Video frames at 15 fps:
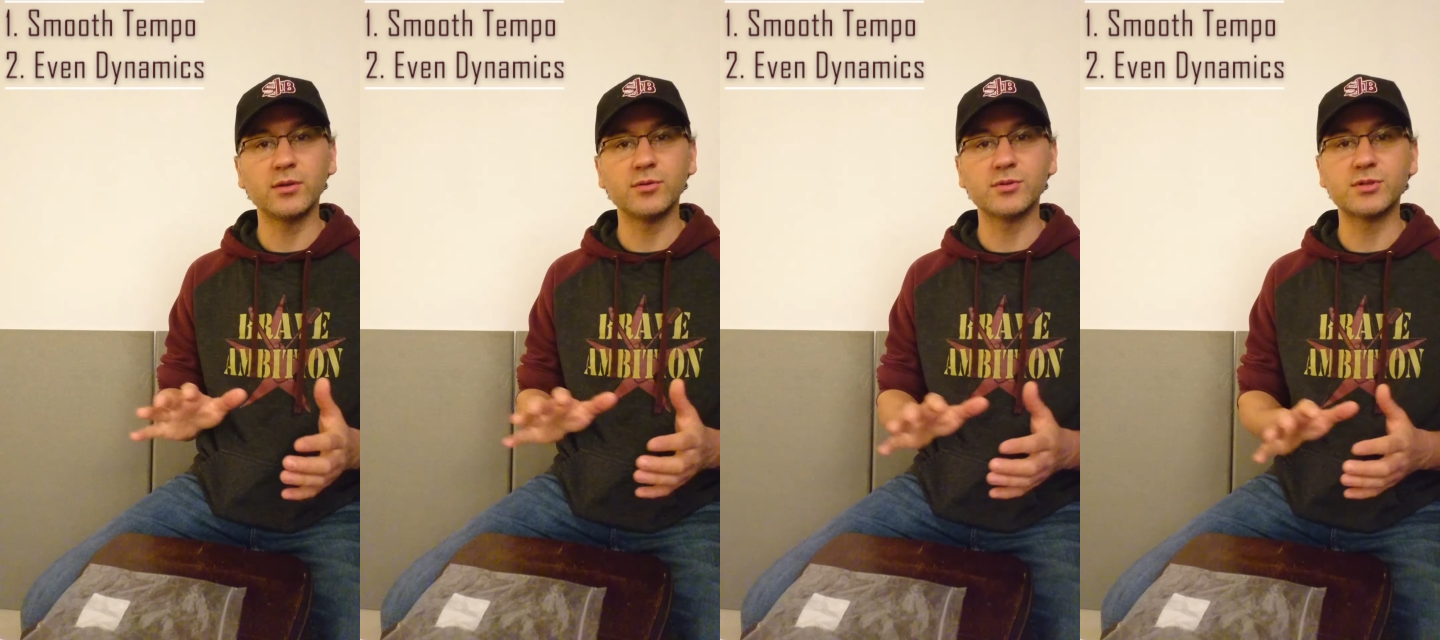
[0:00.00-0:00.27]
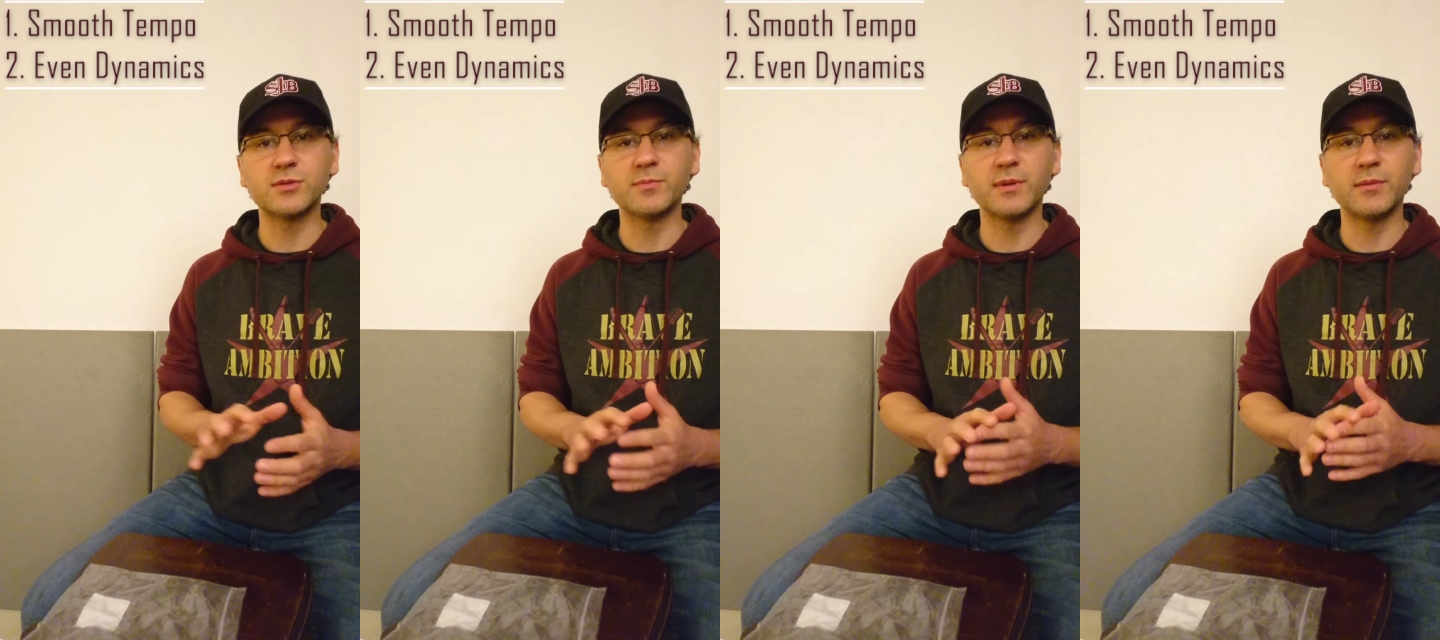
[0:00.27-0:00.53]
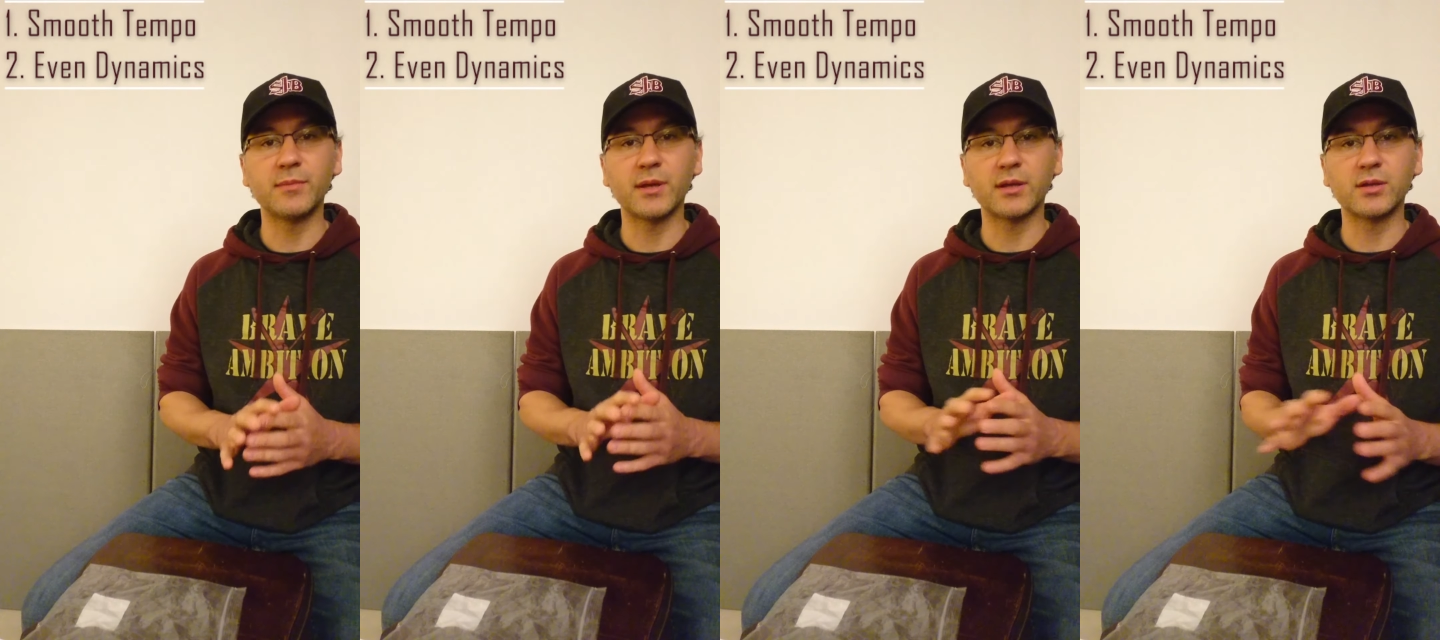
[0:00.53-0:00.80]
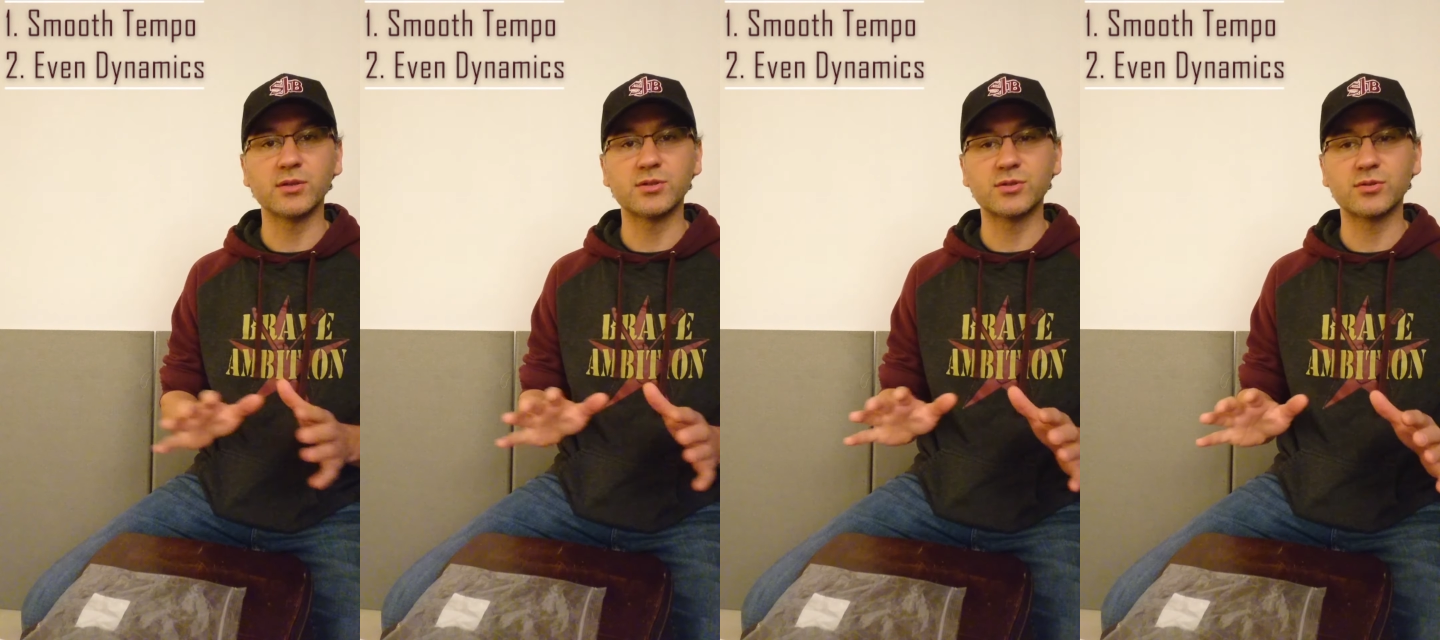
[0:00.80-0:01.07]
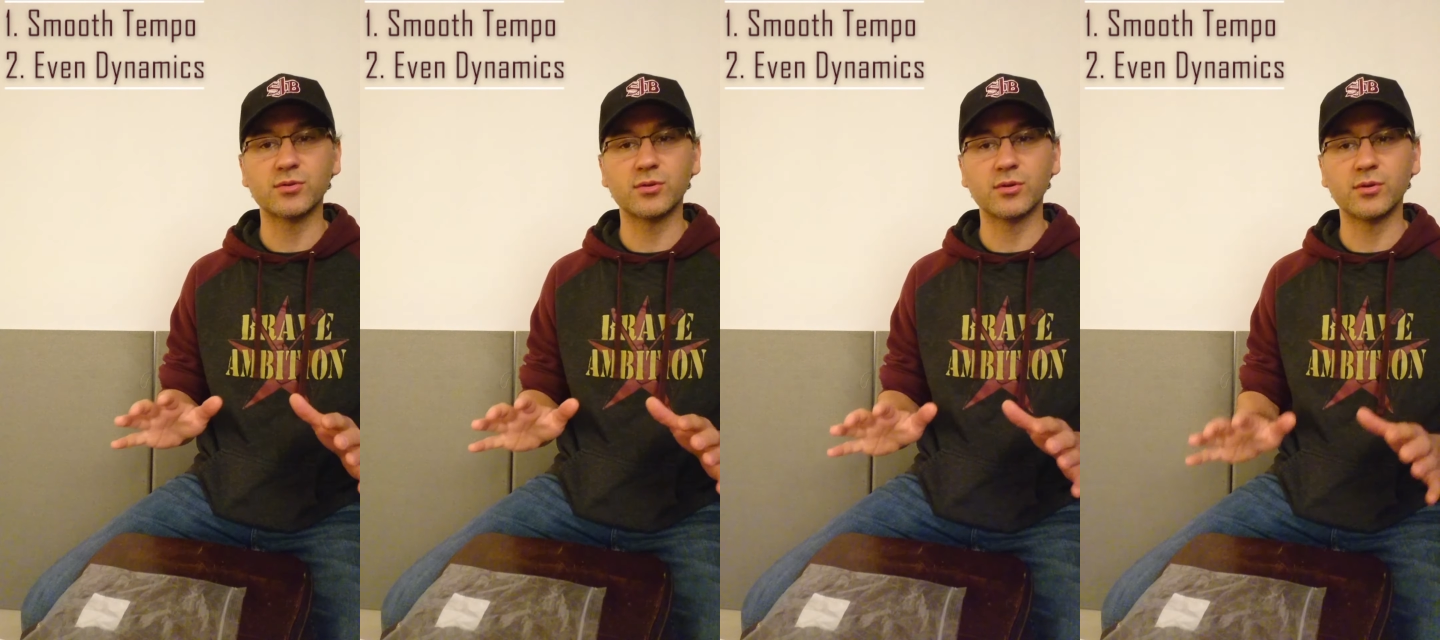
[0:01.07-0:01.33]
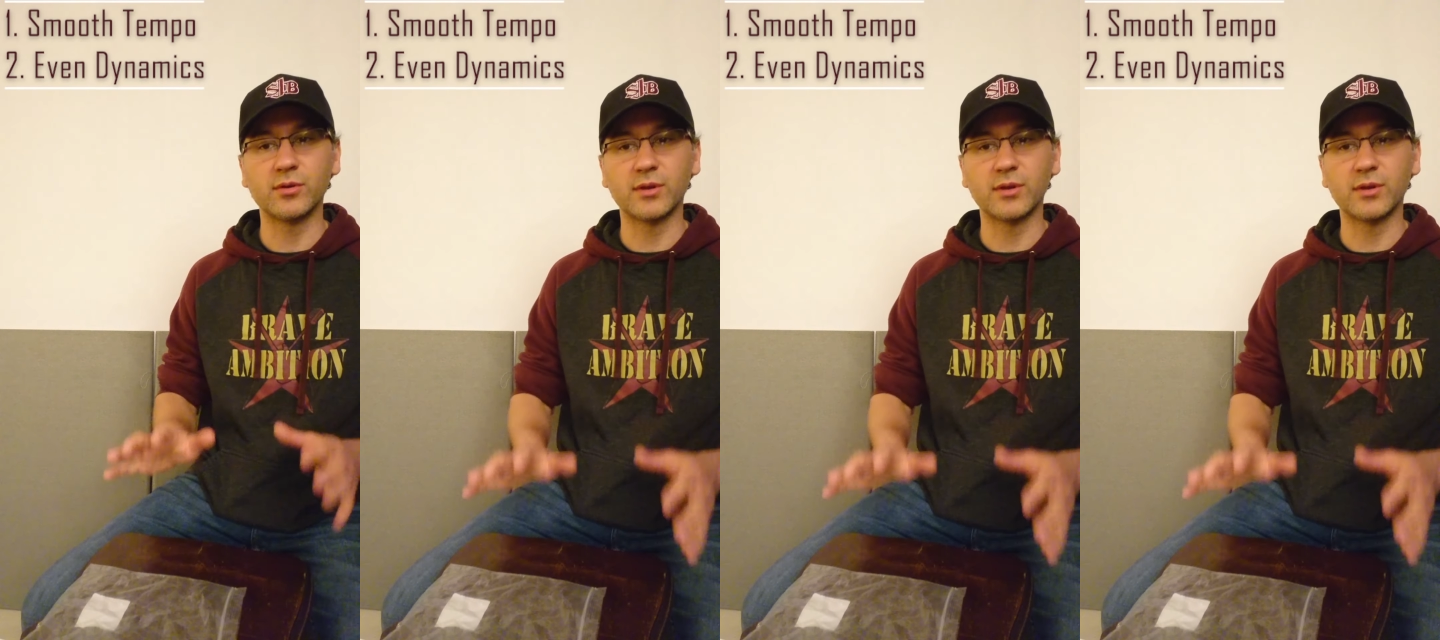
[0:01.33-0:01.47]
you should be making sure